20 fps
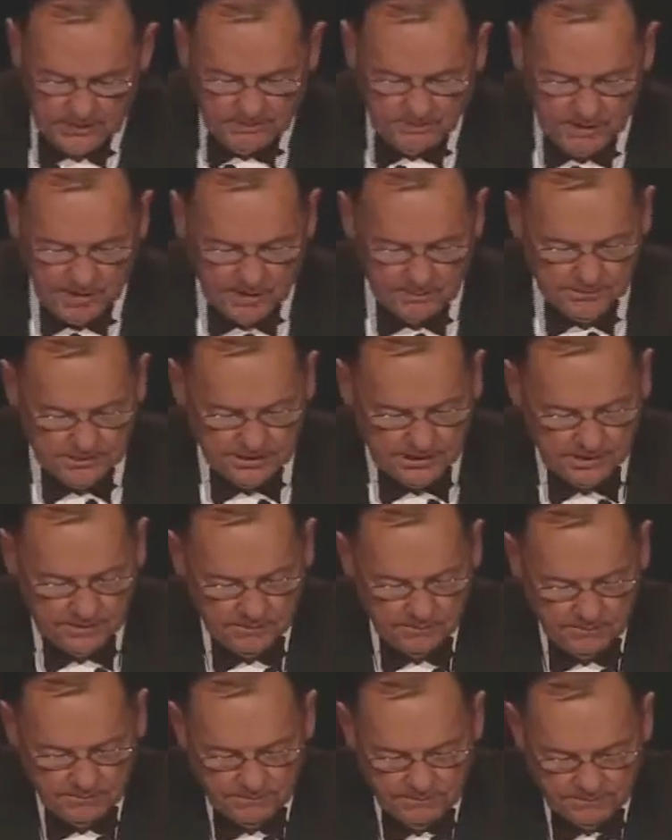Rahm
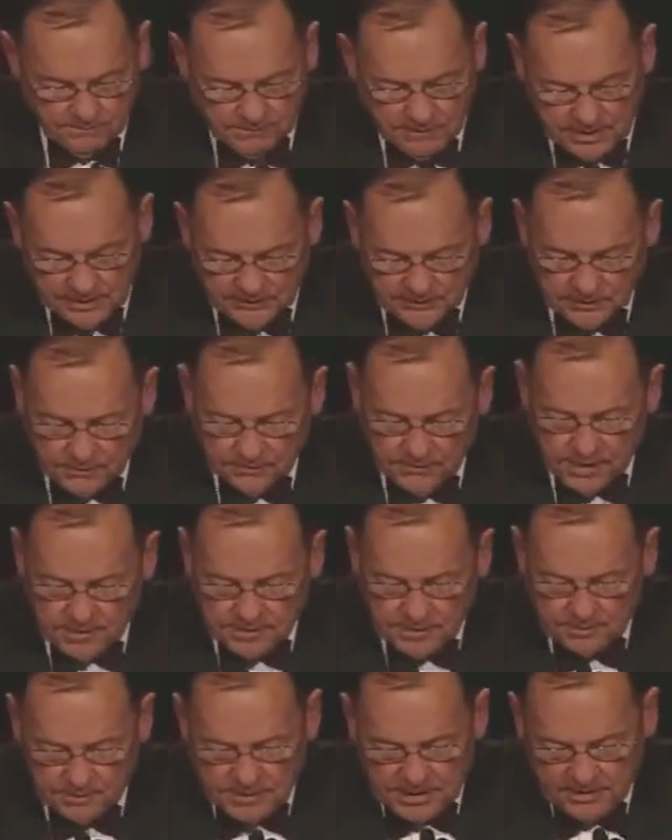then raised a
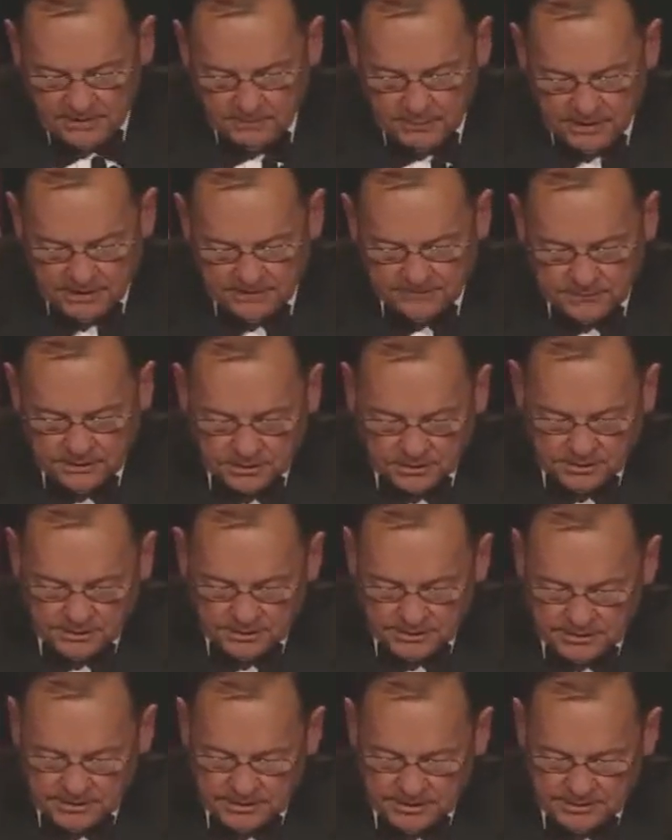record amount of money for
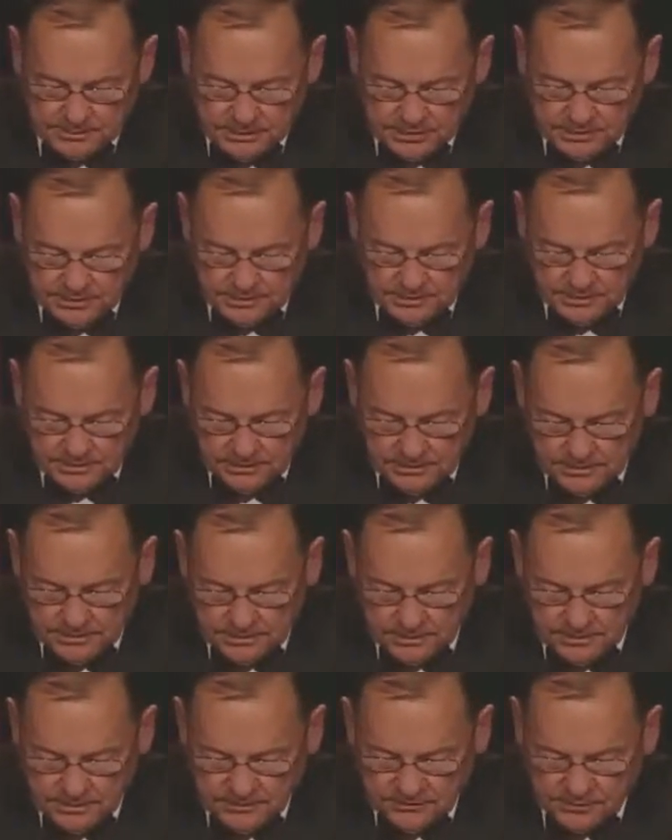Clinton, keeping
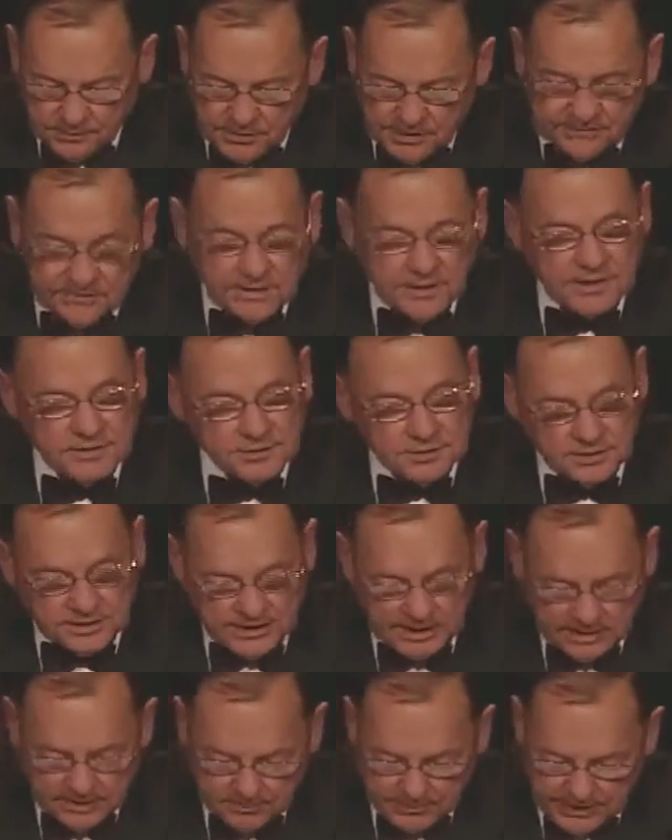his presidential
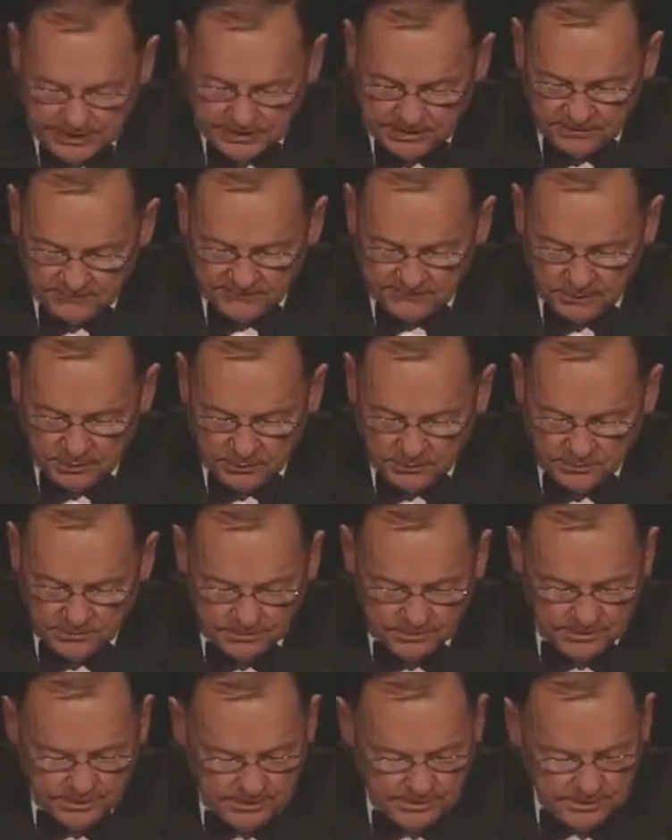campaign afloat
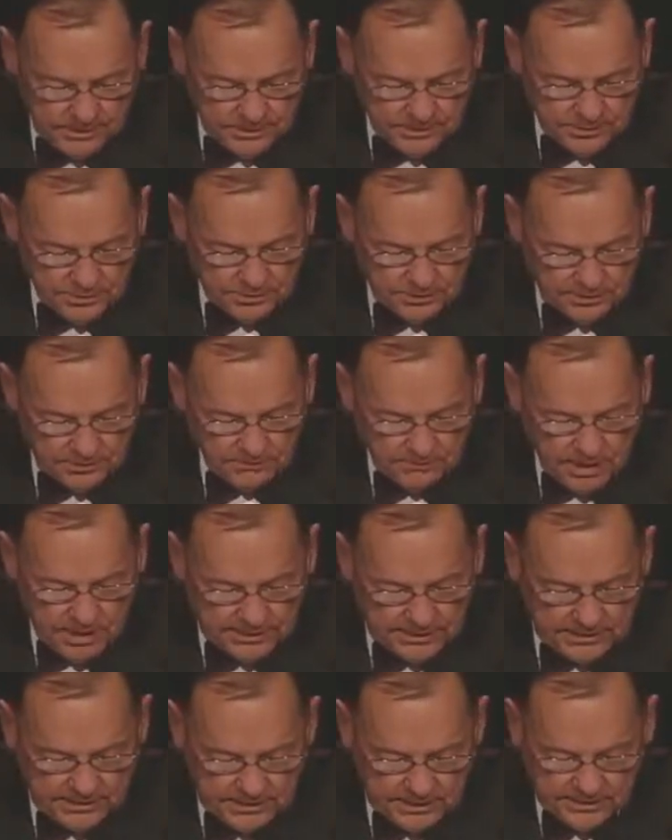during
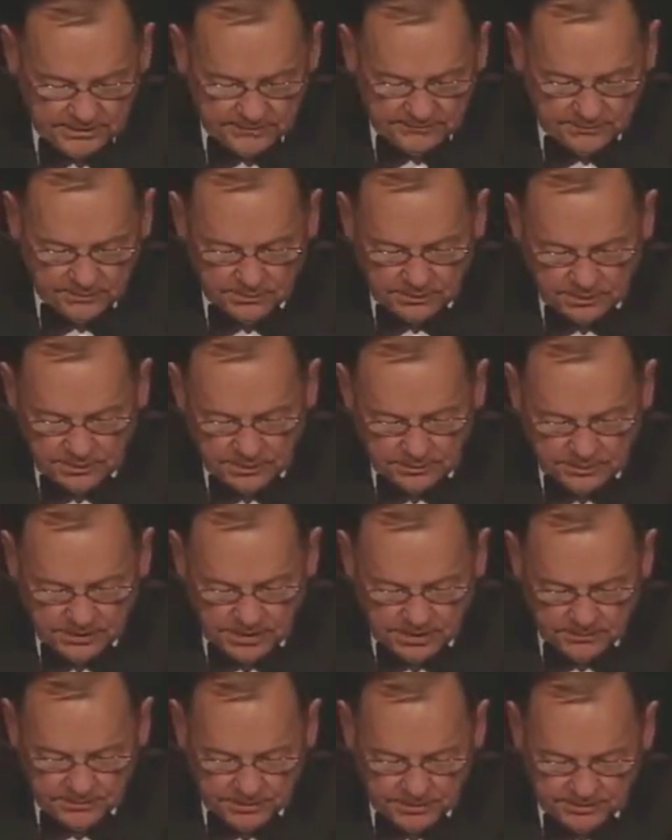rocky days during the
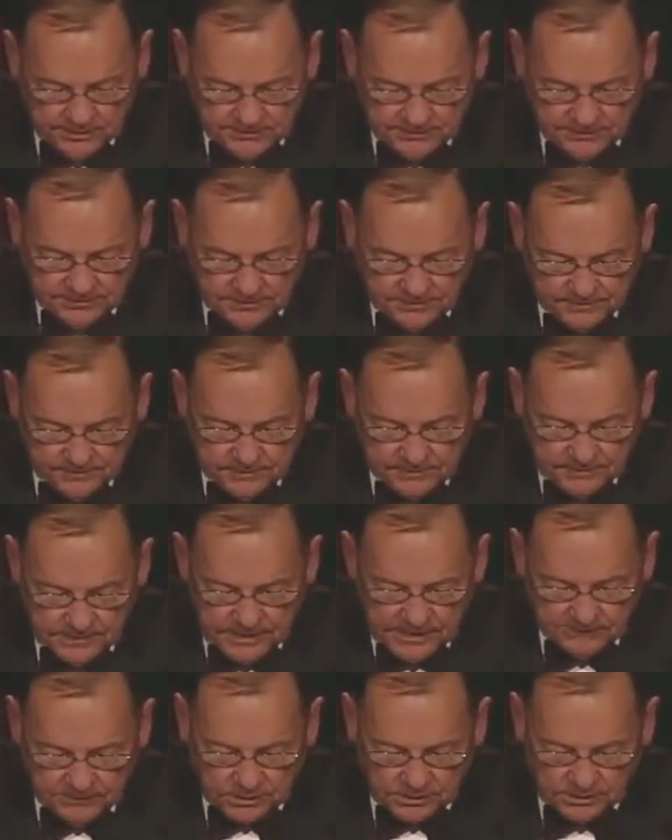primaries.
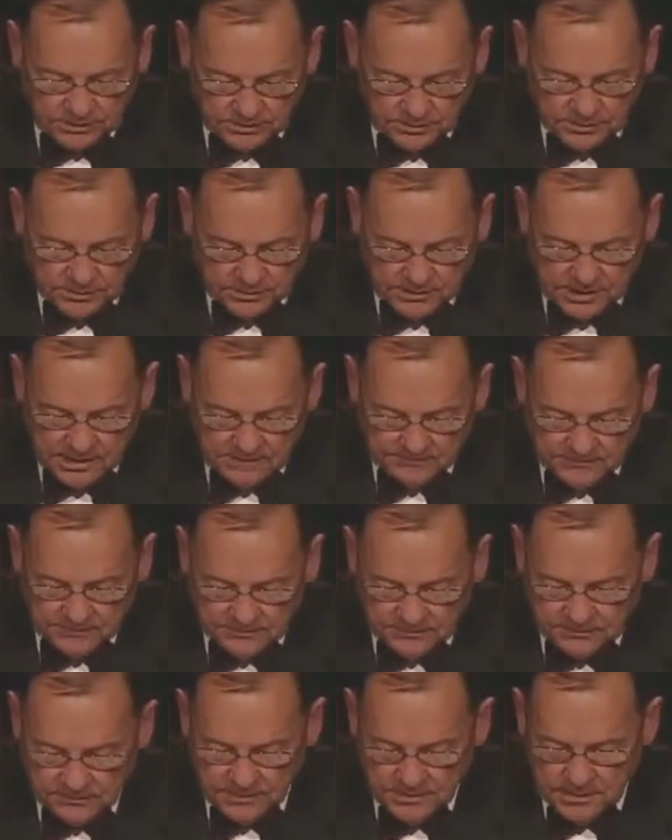After Clinton took
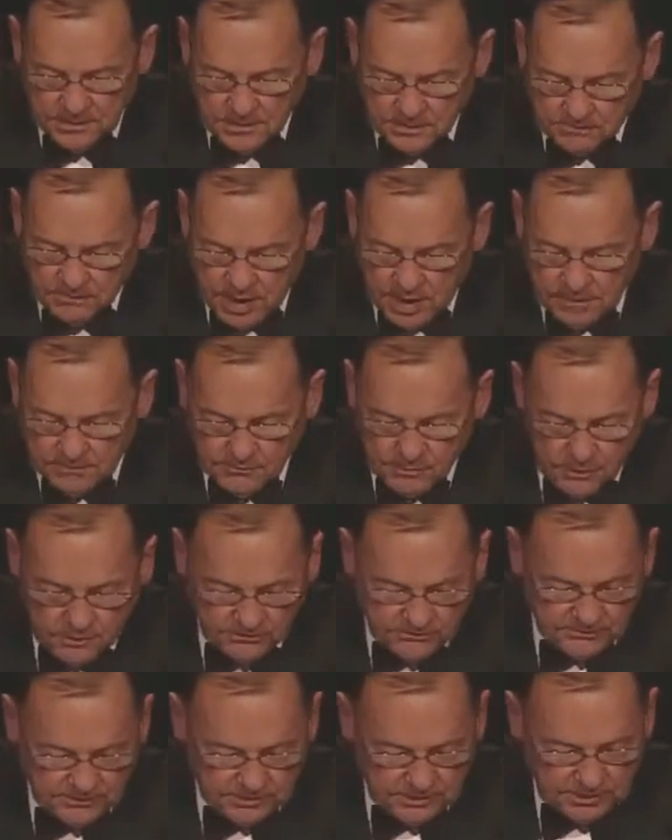office, Rahm
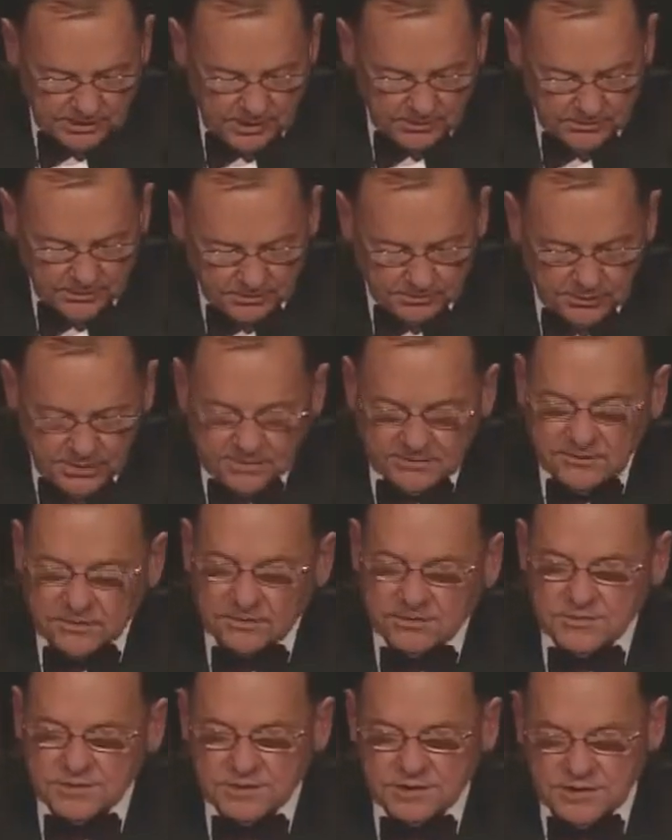rose to become the
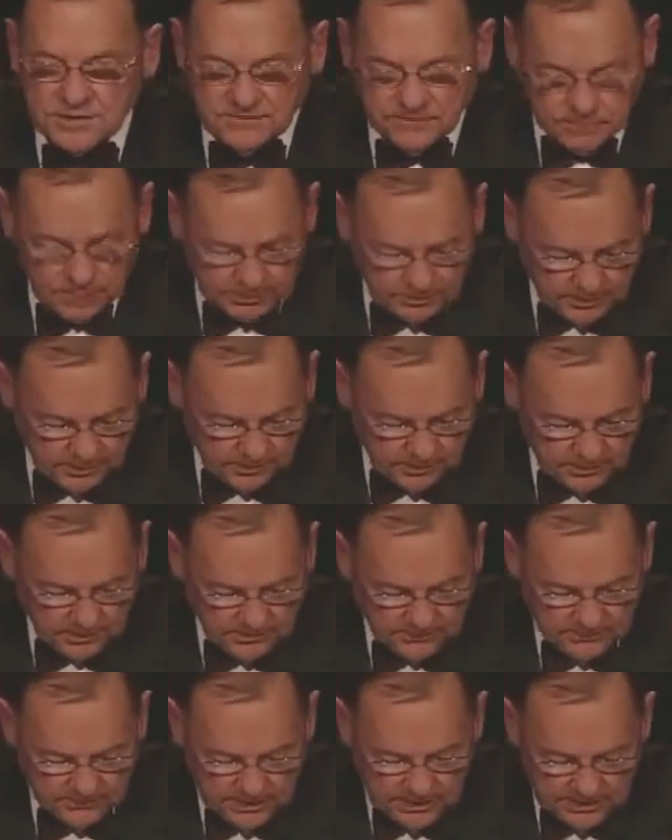president's chief
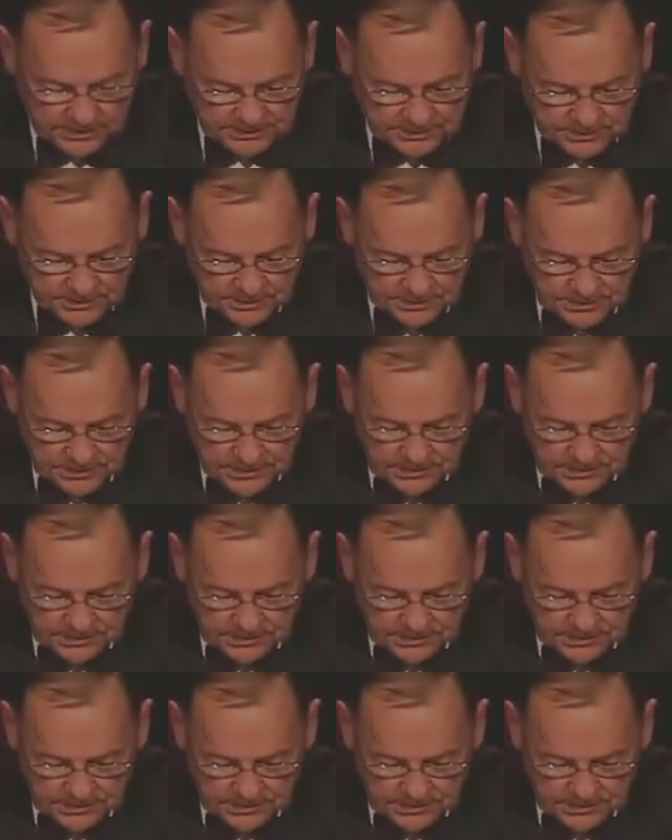political advisor,